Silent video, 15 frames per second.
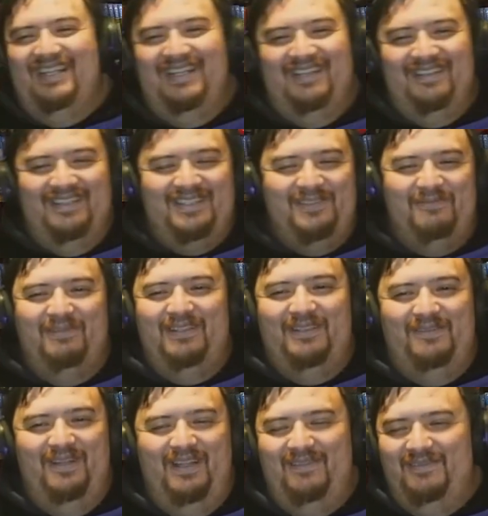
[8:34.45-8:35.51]
And it's
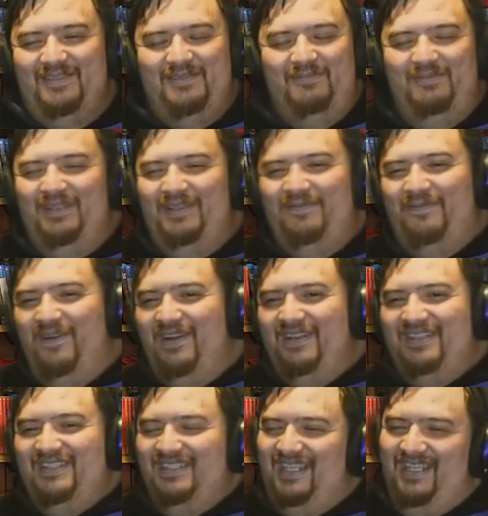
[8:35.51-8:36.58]
really and it was really
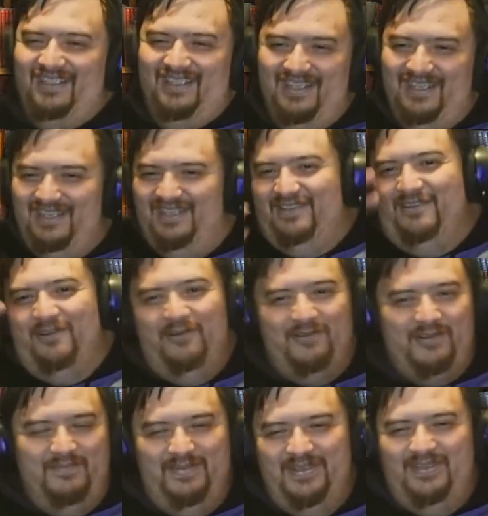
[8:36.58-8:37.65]
fun because like the
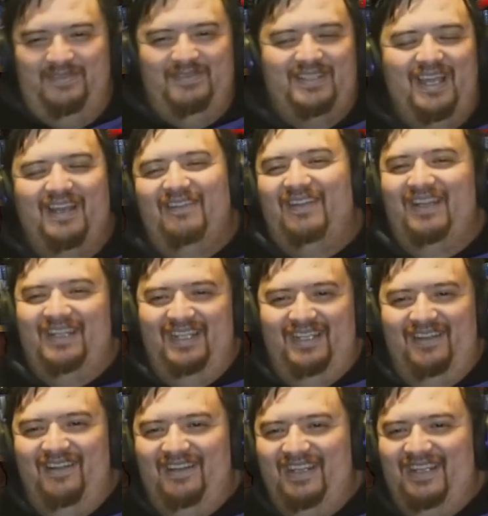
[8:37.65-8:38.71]
whole community was kind of like
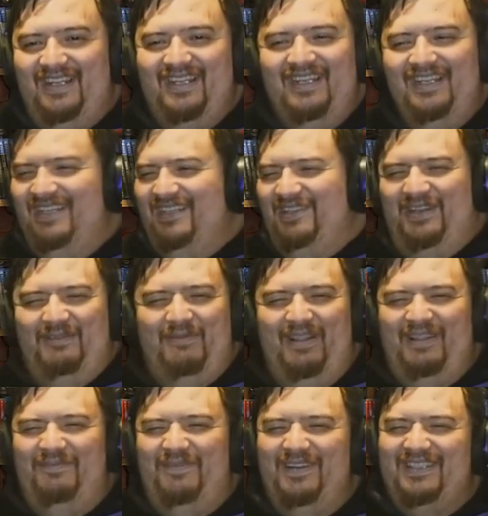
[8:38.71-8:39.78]
in on it. They're like,
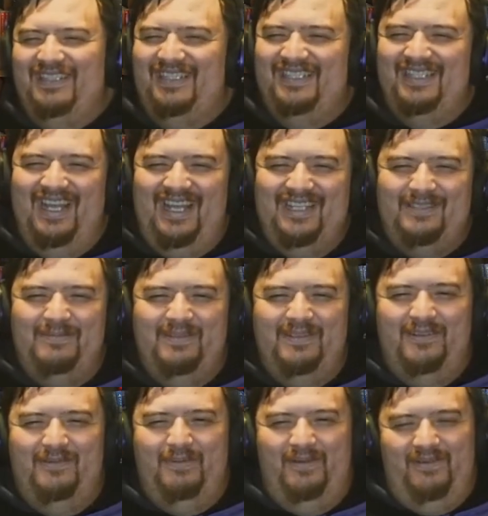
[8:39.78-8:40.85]
"What the fuck is this guy asking me
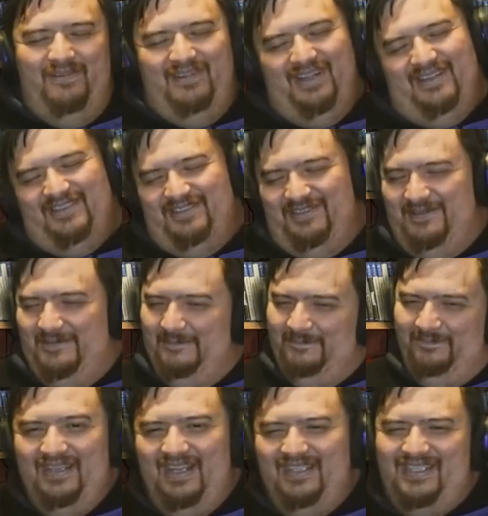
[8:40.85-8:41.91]
to go to bed?" Okay, sure.
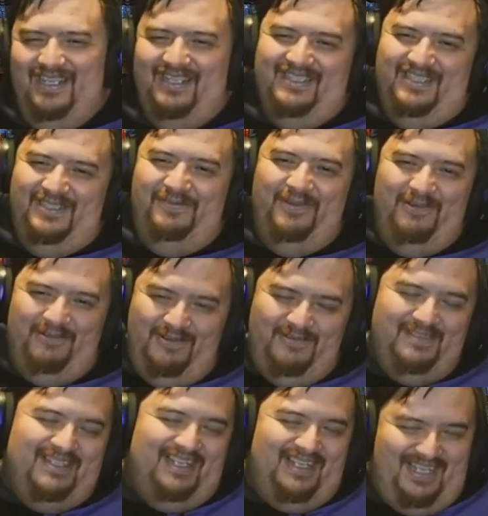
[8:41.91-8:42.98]
And it's like, "Is this for a
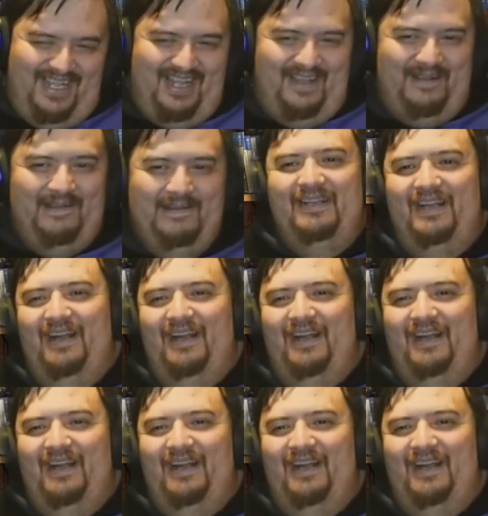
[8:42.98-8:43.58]
rune?" It's like, "Yeah."